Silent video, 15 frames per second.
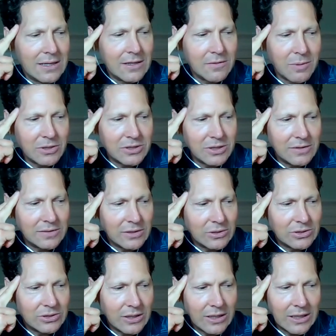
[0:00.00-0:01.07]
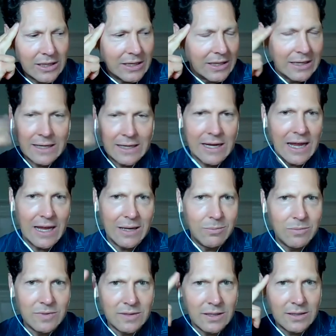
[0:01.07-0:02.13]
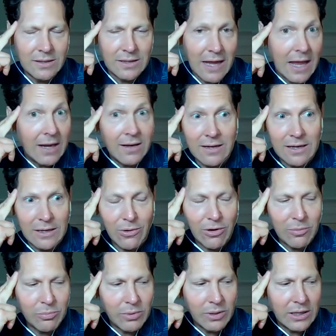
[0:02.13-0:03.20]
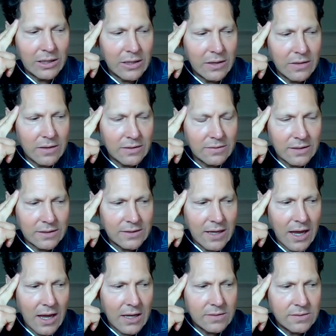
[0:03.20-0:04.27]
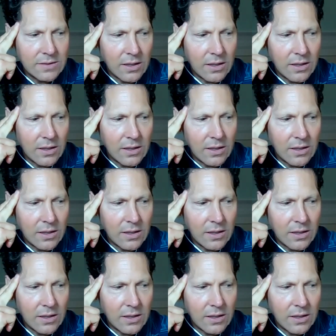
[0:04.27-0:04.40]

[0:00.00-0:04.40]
especially socially and at games and in corporate and things like that.